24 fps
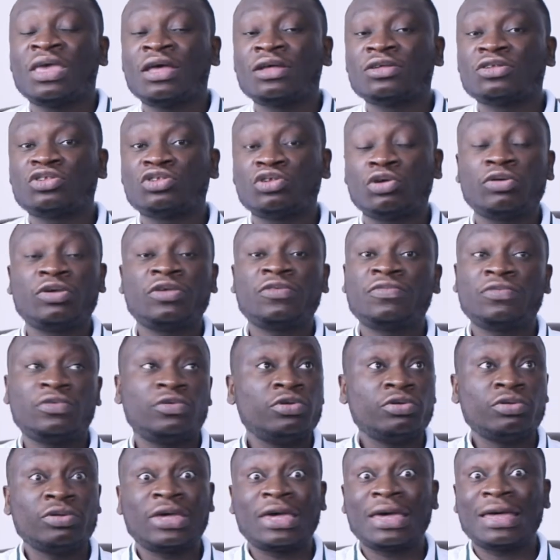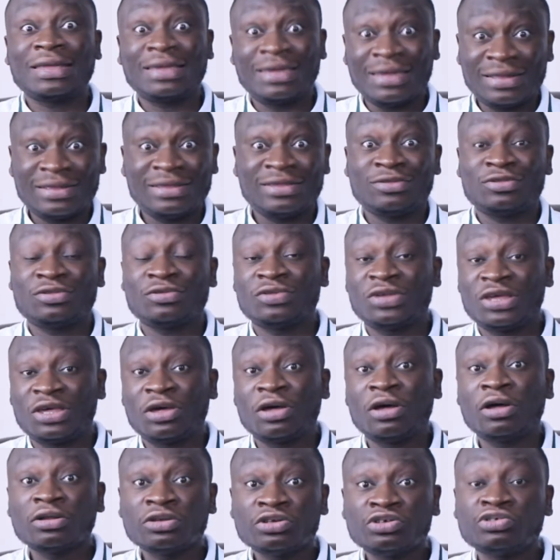So, if you can get into the
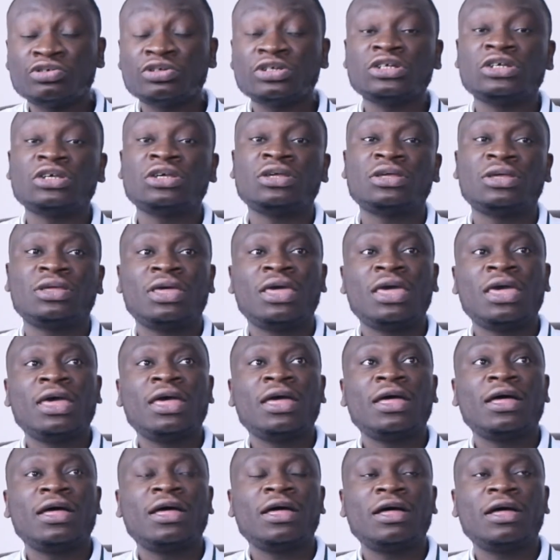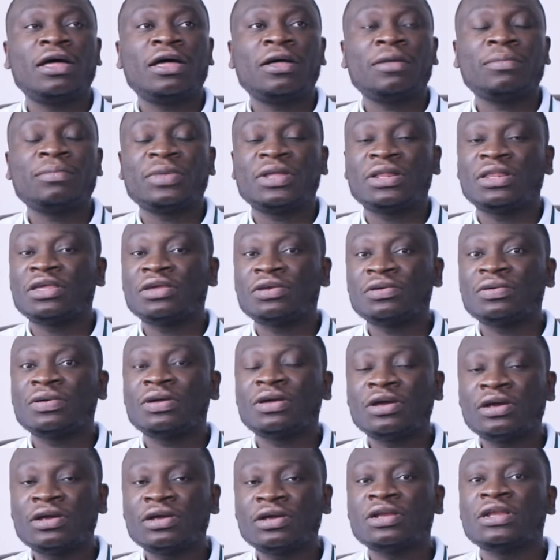country a little
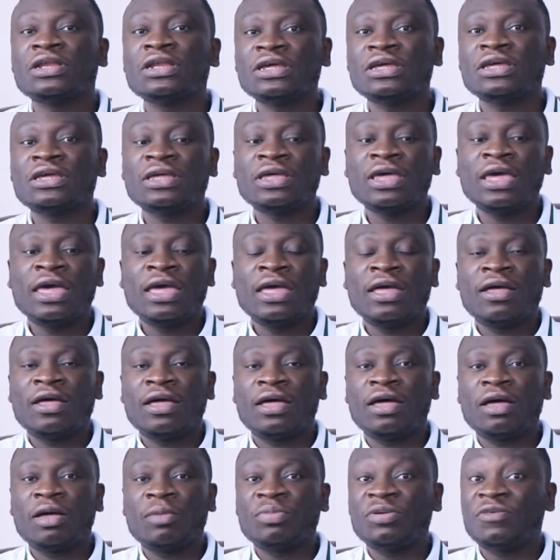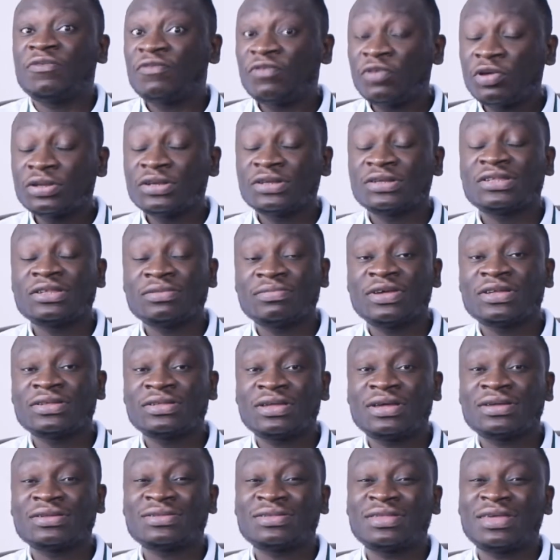early before the
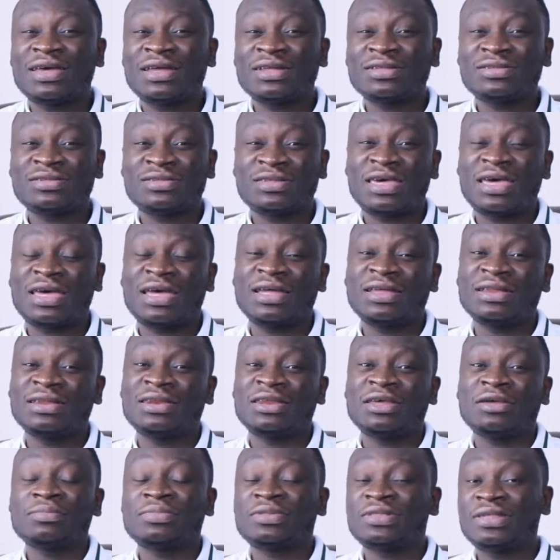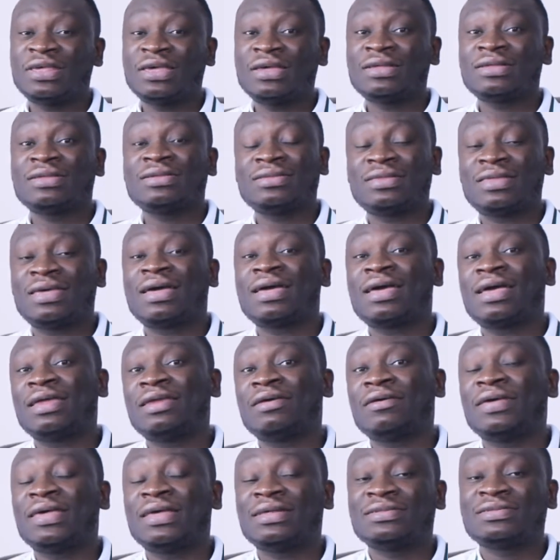semester starts and take that kind
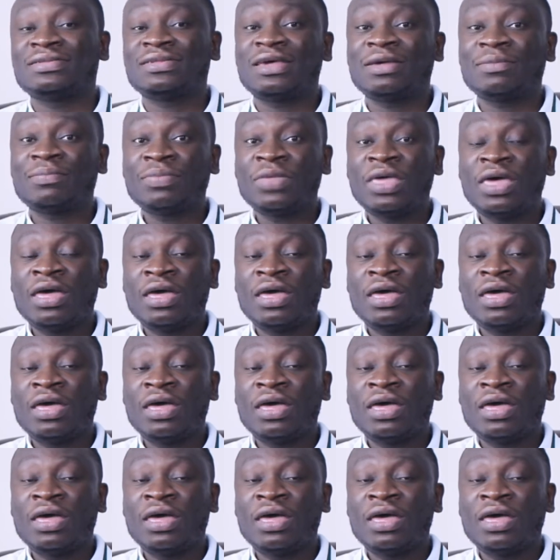of exam,